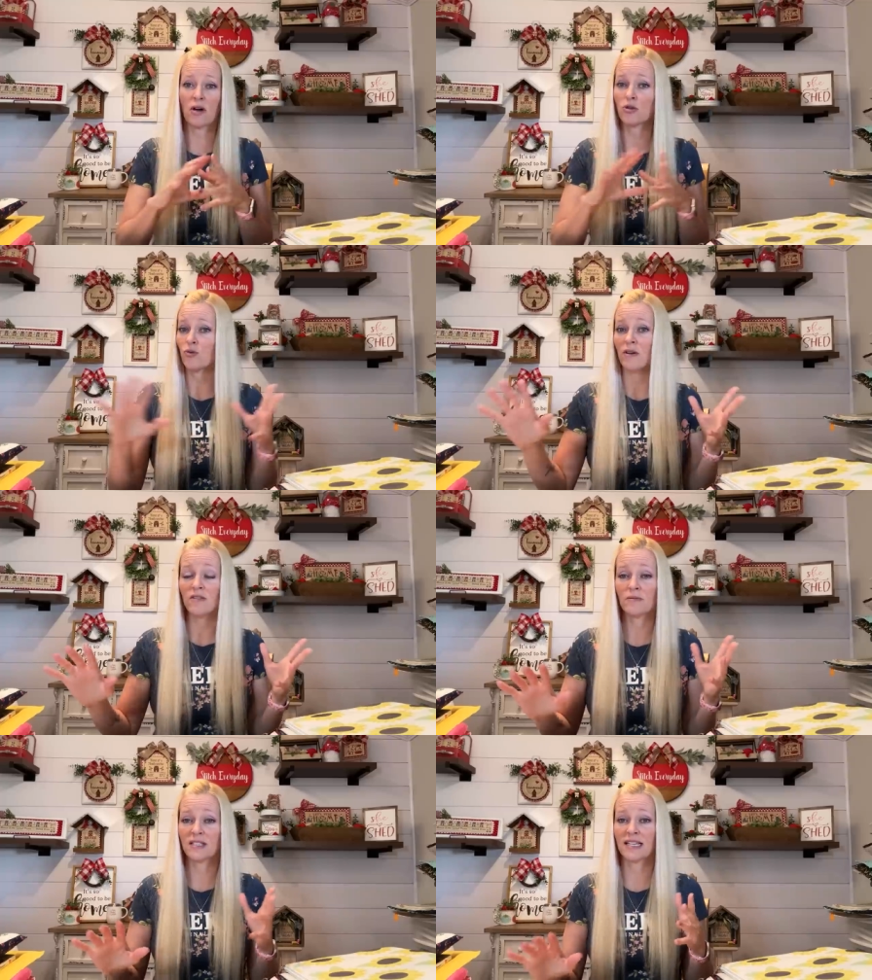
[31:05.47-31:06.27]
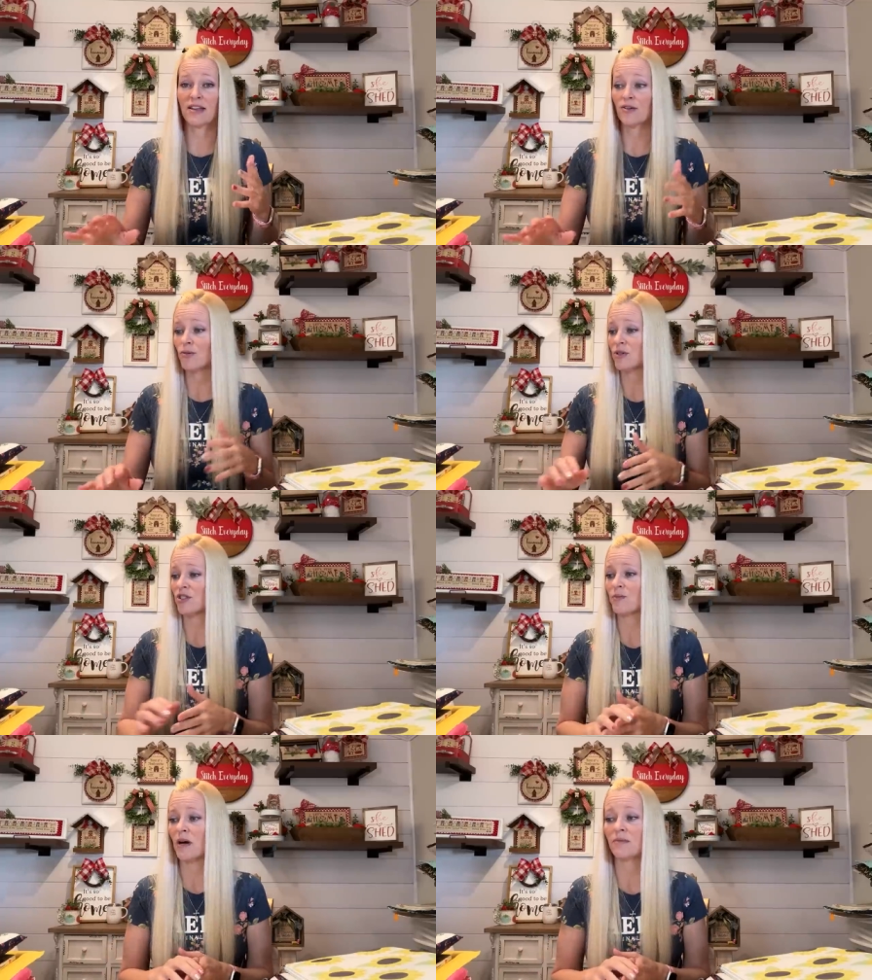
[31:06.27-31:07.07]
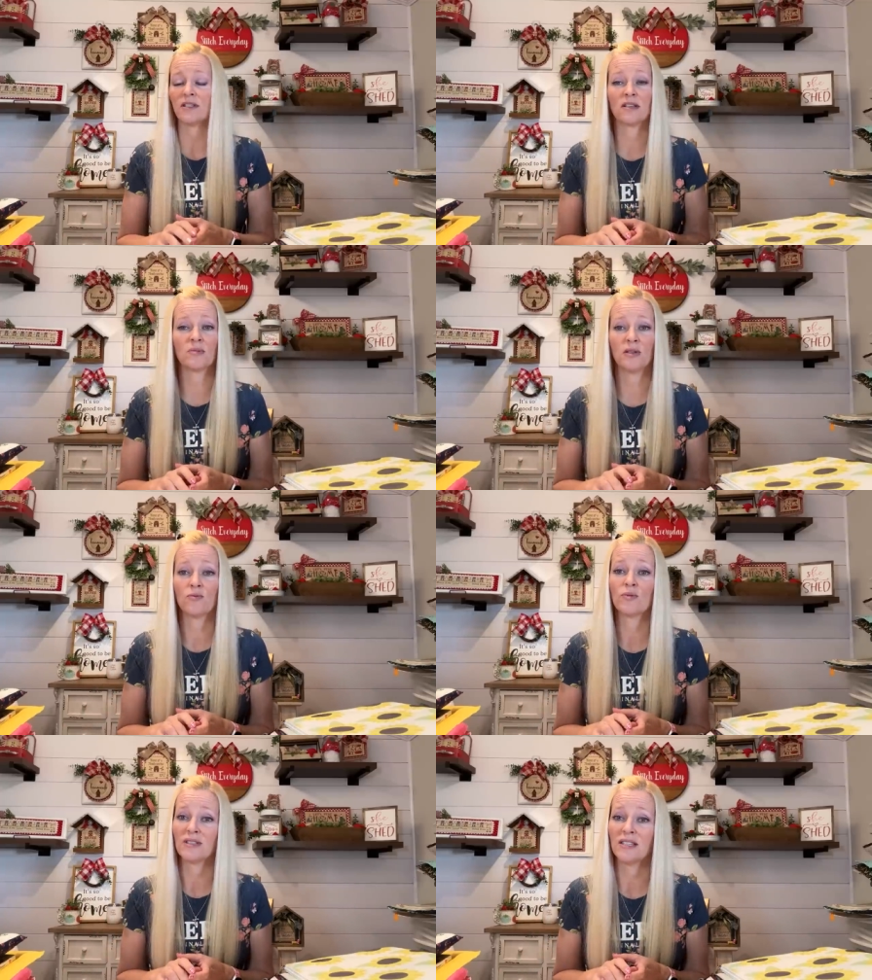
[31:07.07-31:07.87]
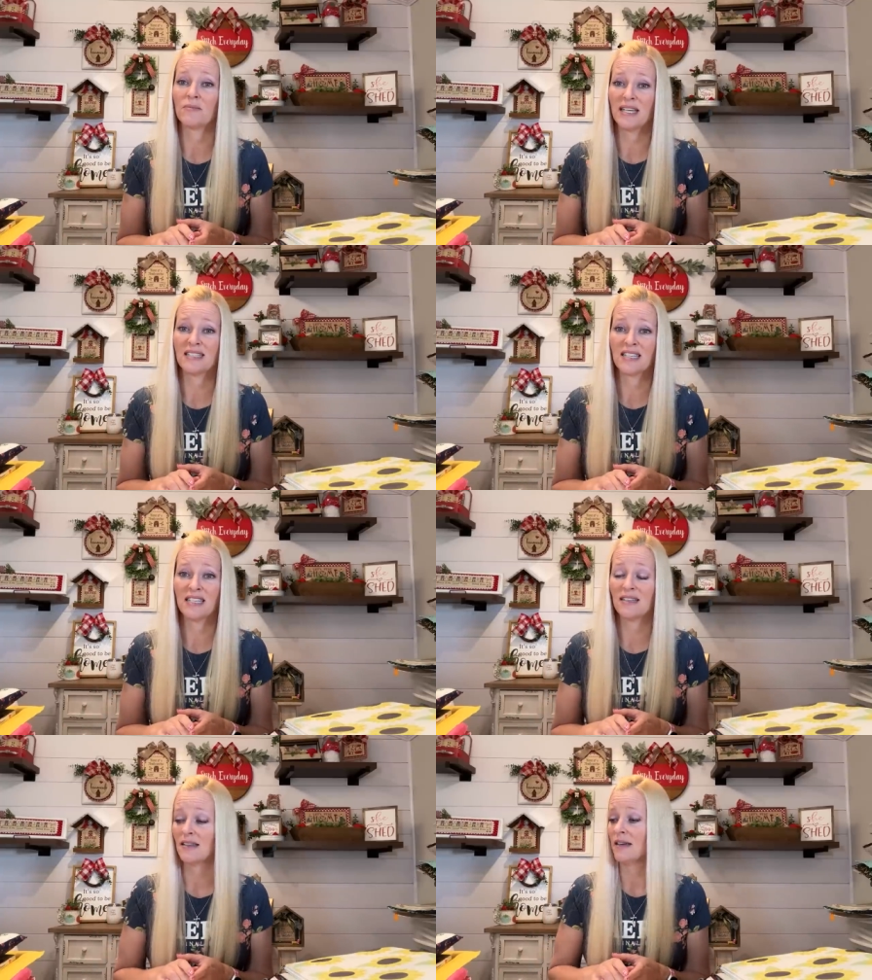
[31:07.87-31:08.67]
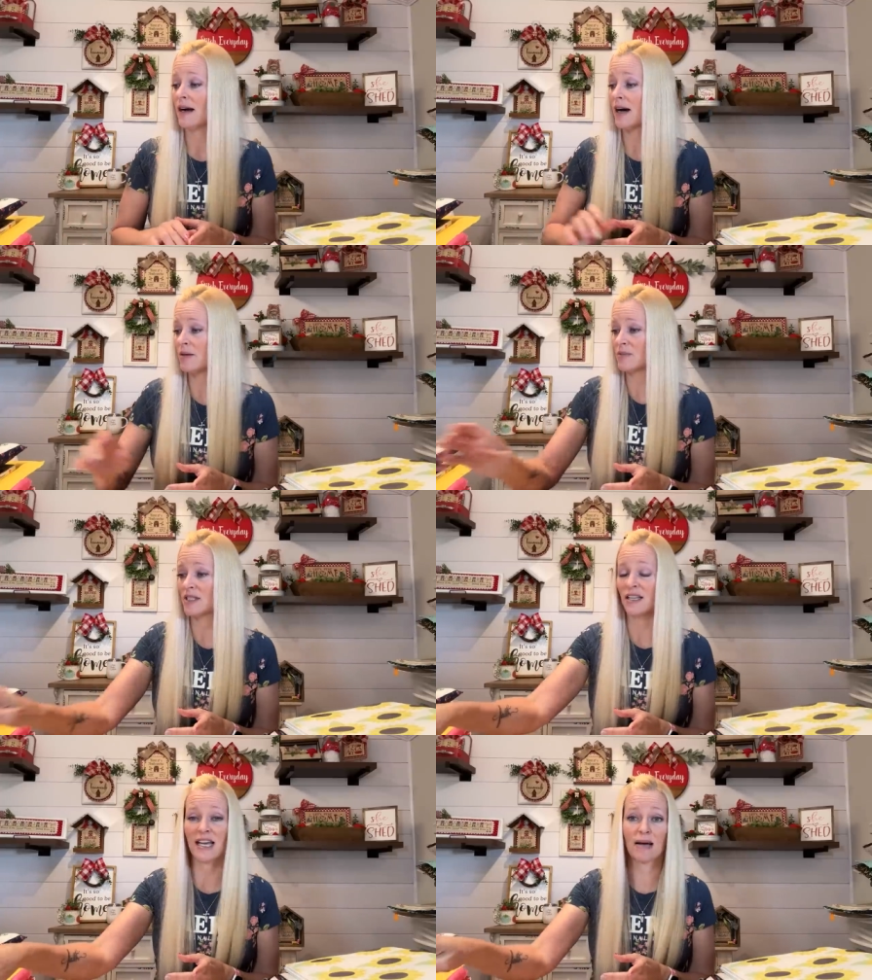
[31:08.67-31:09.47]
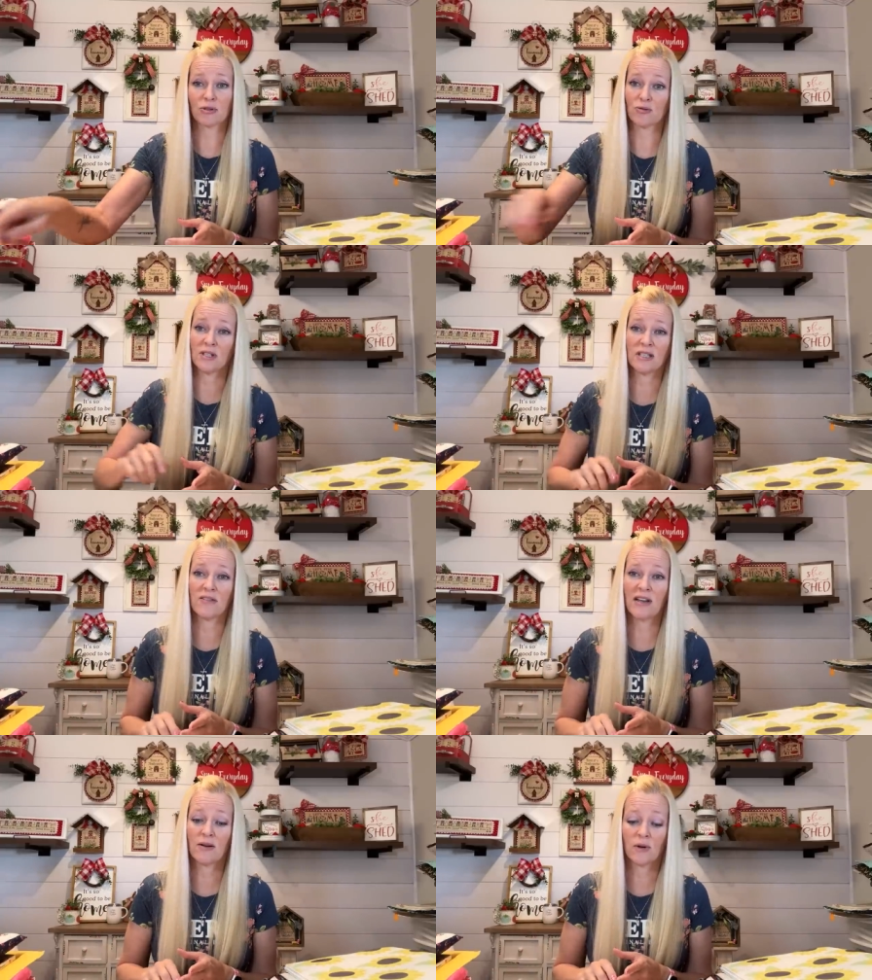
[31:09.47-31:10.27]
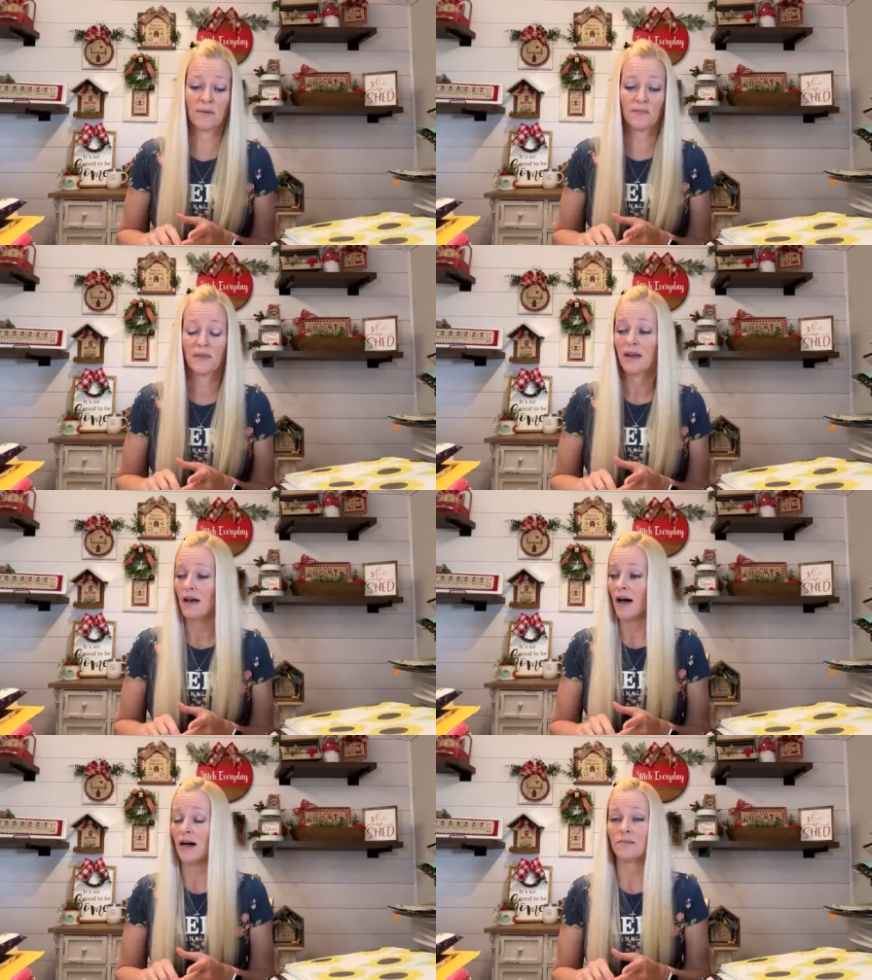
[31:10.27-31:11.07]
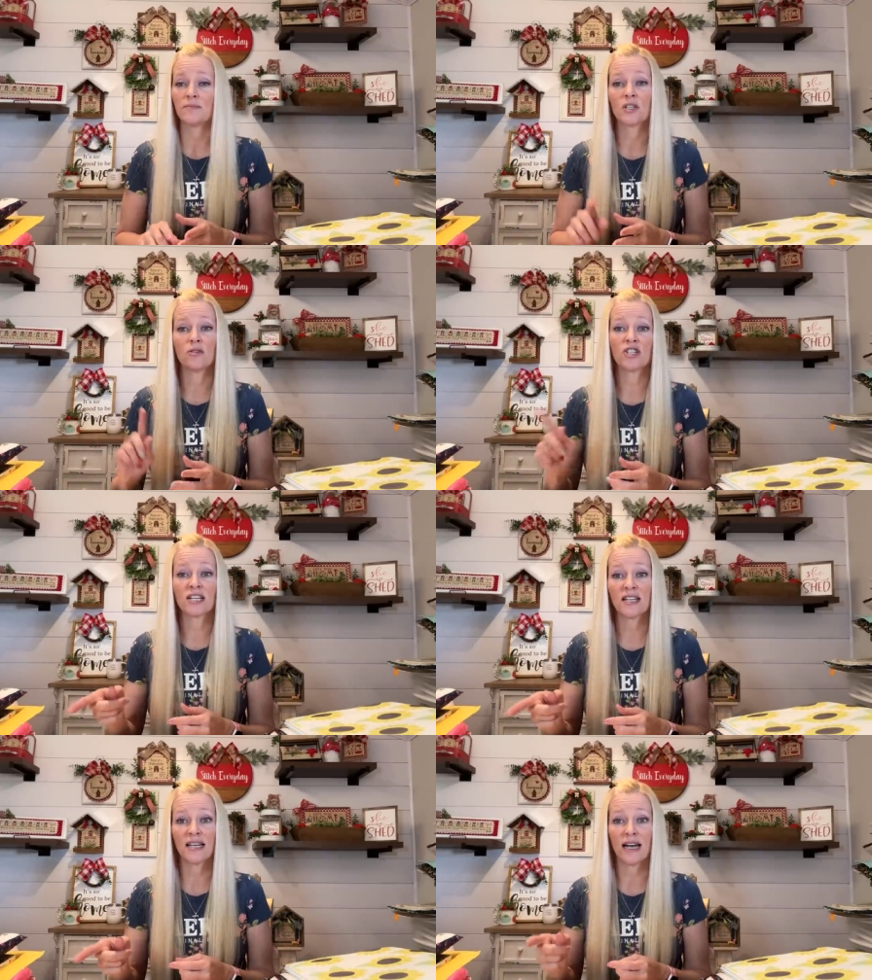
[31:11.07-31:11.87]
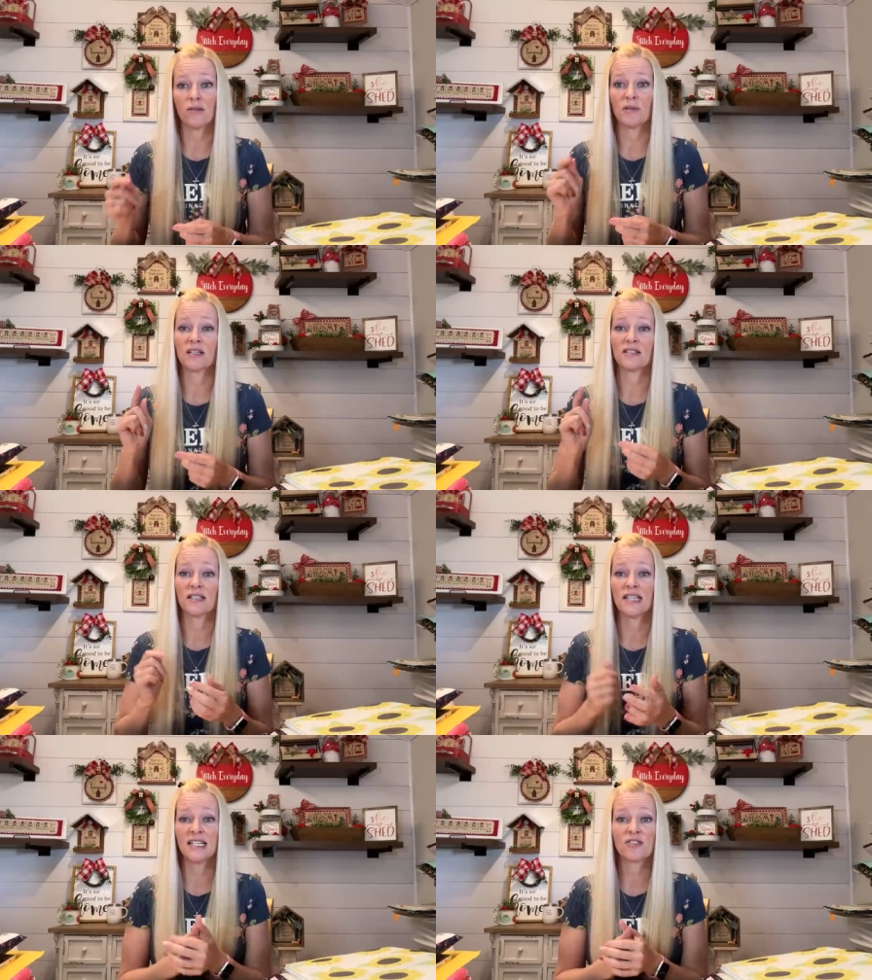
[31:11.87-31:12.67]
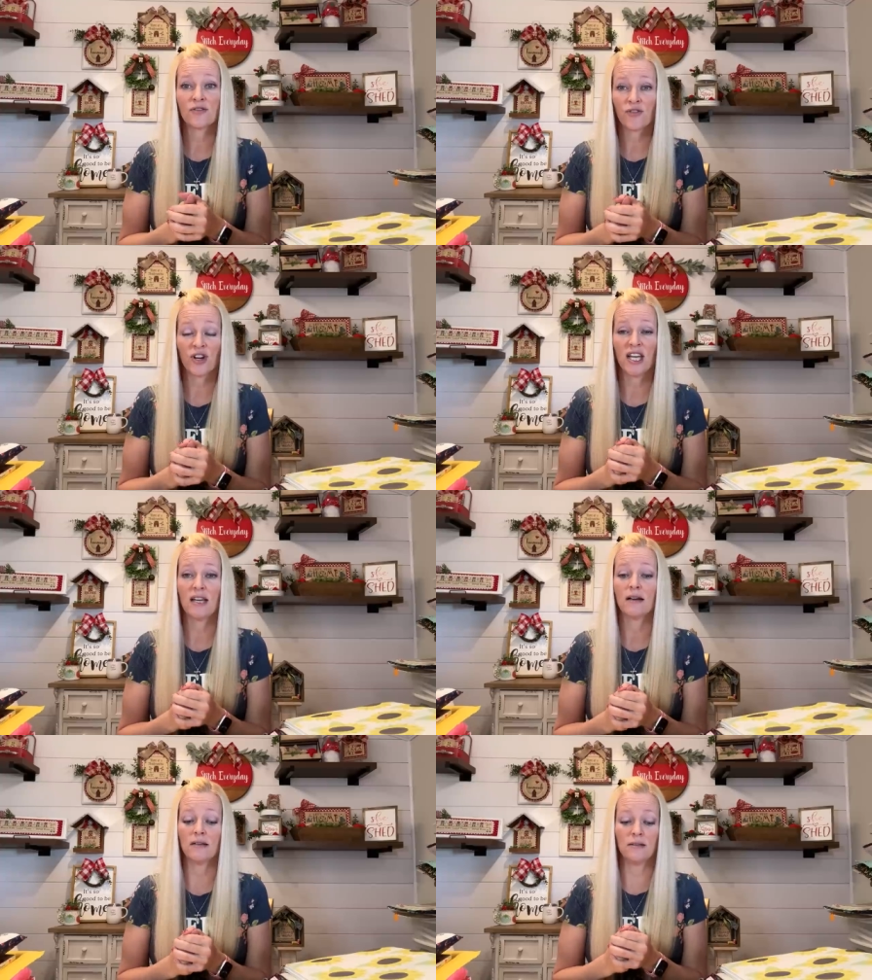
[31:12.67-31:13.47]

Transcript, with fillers: all 12 of them together, which are probably going to be really amazing, because um, I absolutely love that one, um, go check that out because it is free